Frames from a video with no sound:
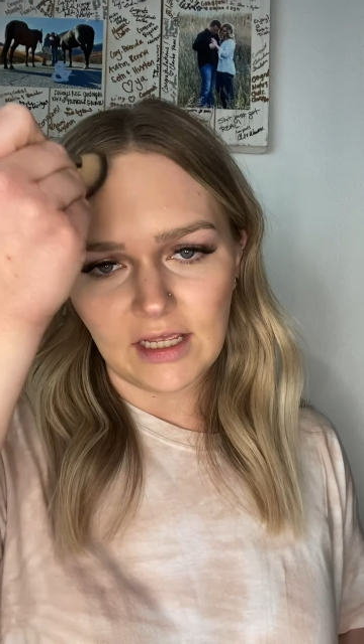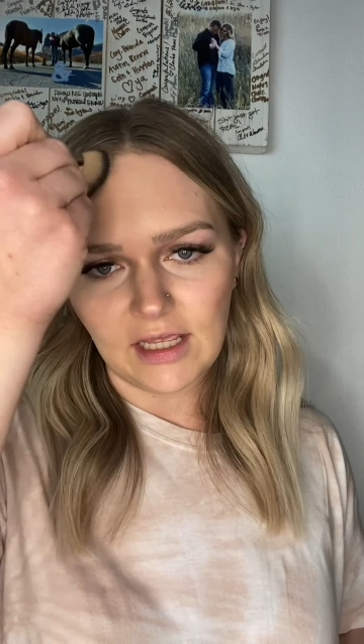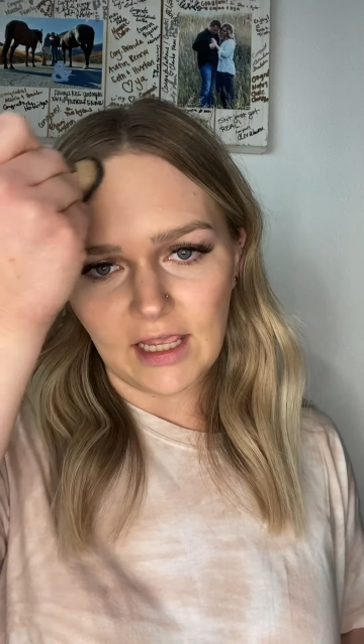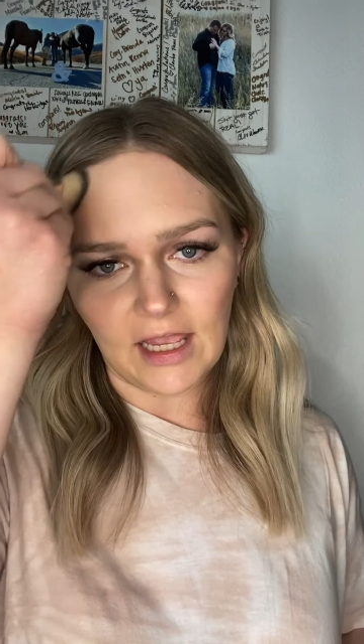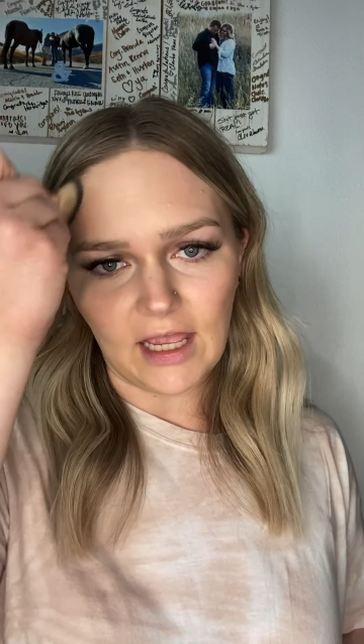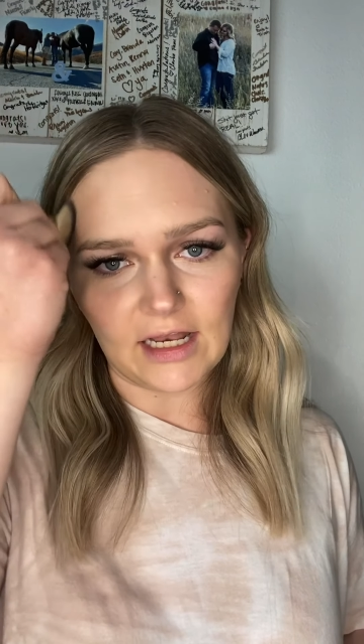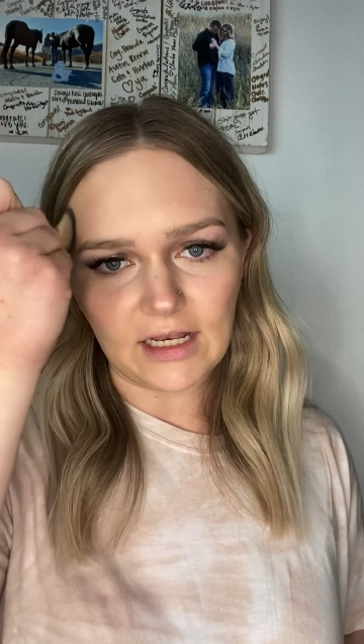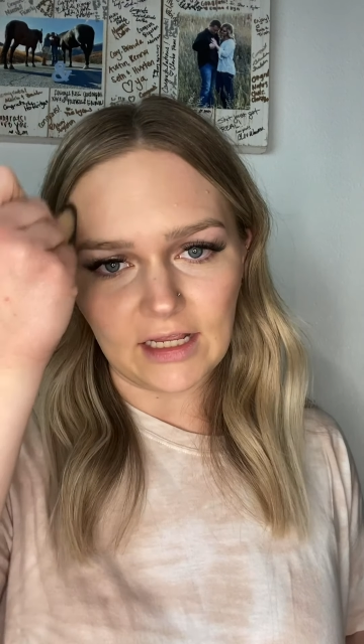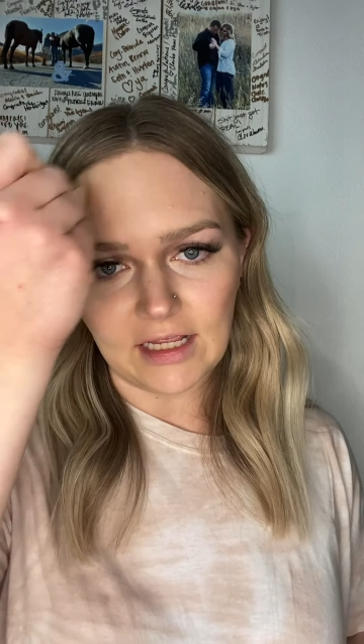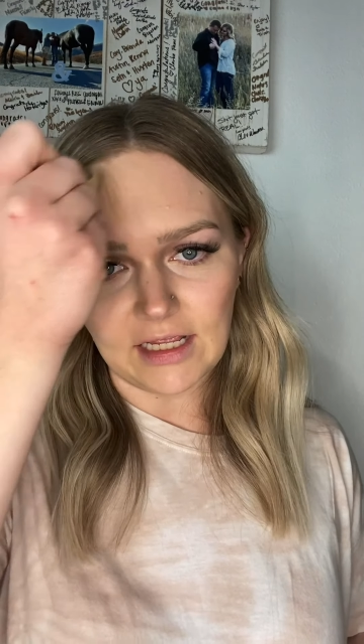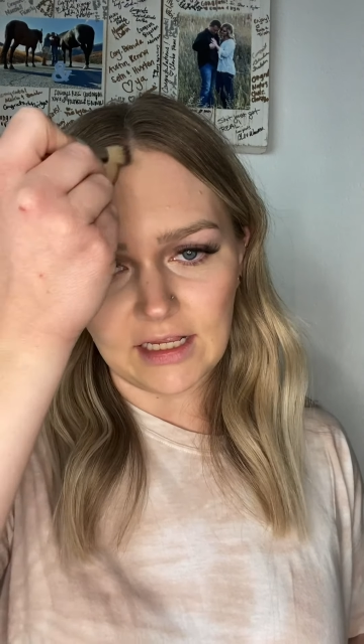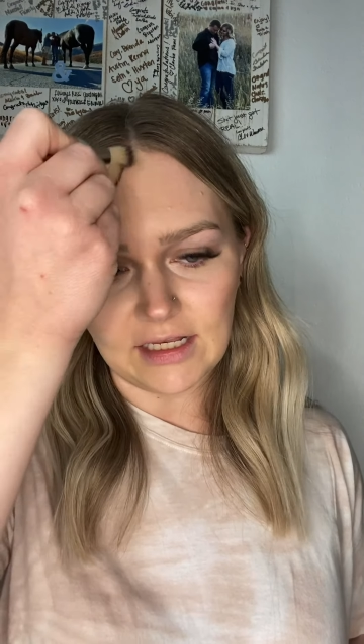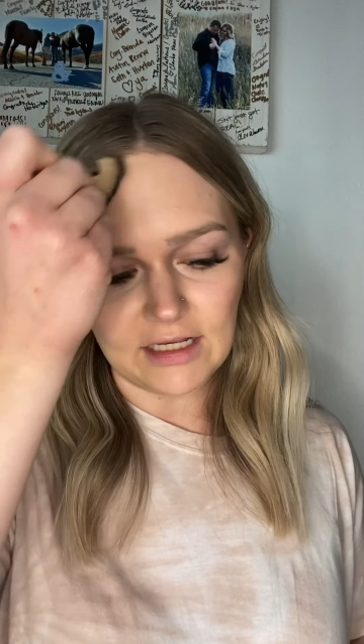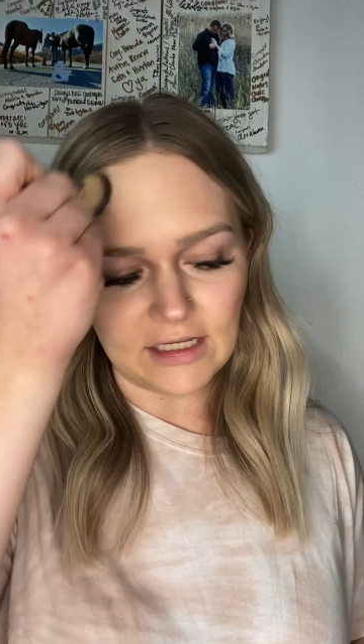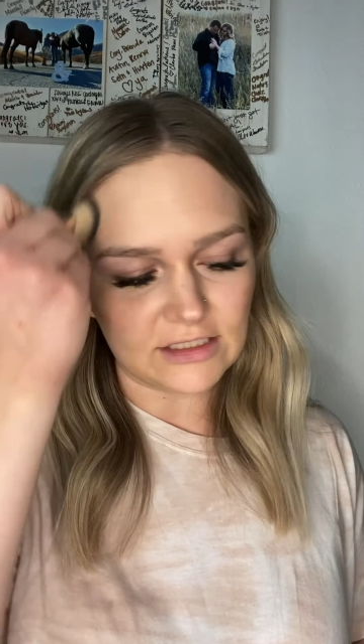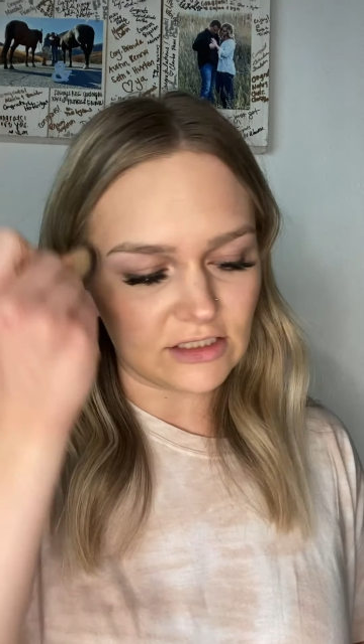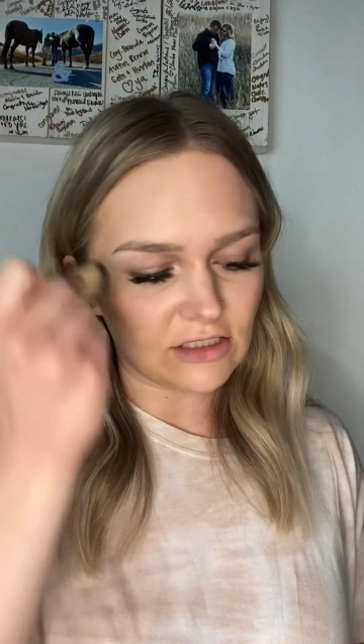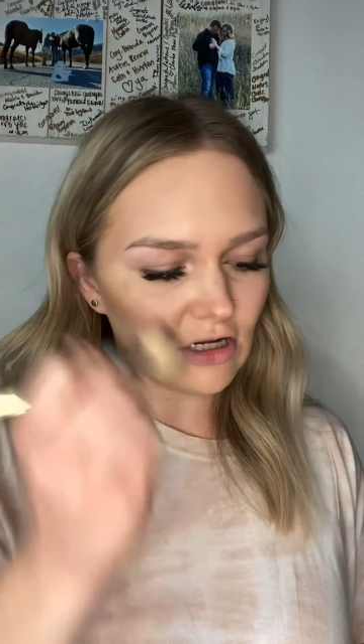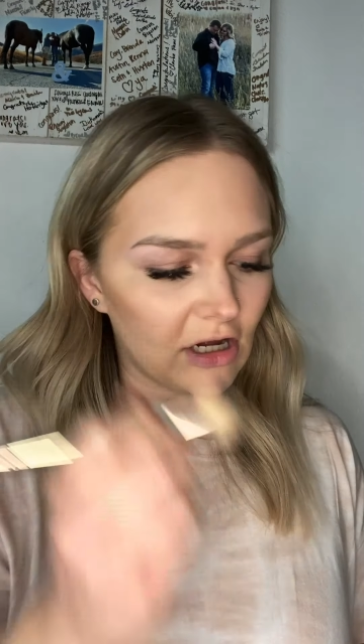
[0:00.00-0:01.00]
and
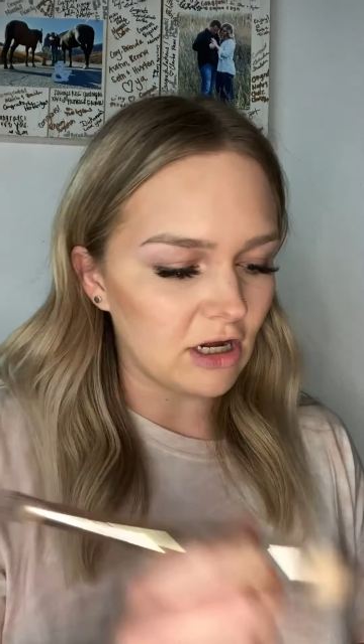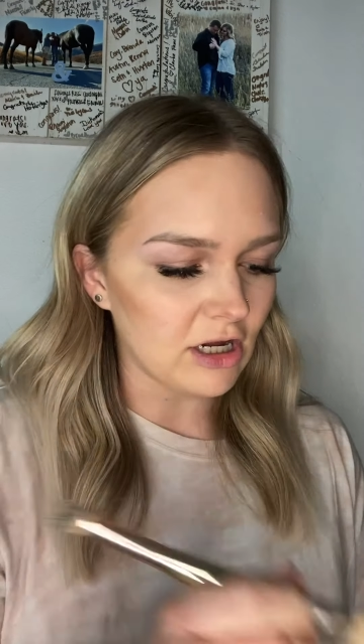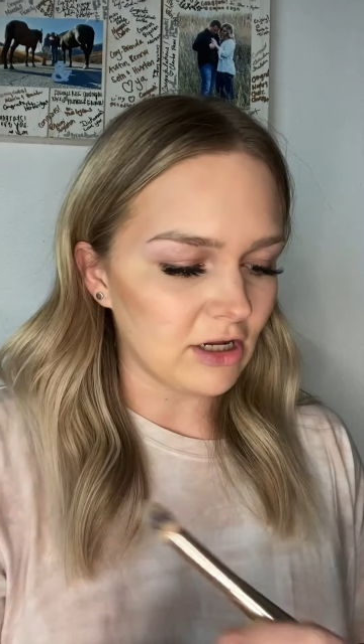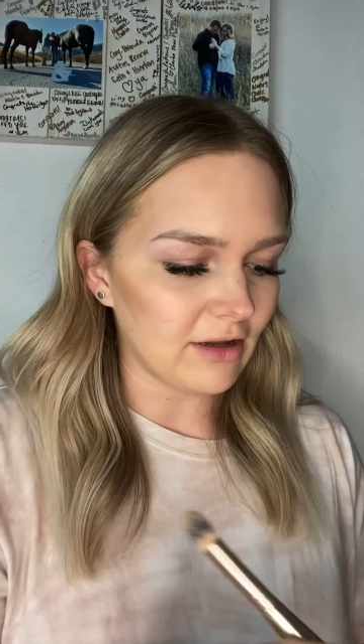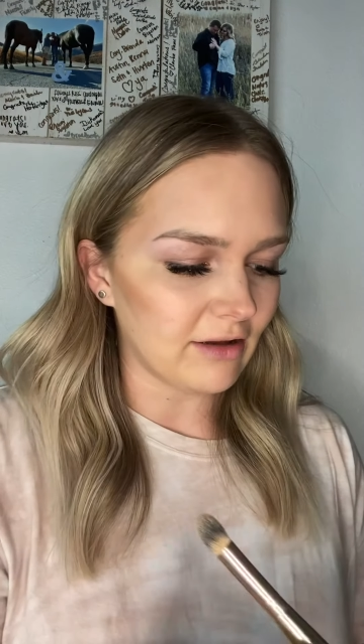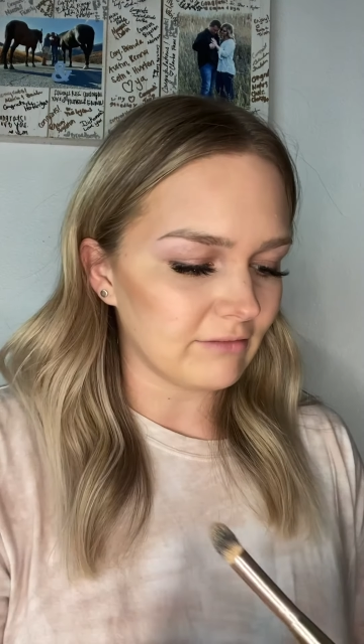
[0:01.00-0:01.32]
it's not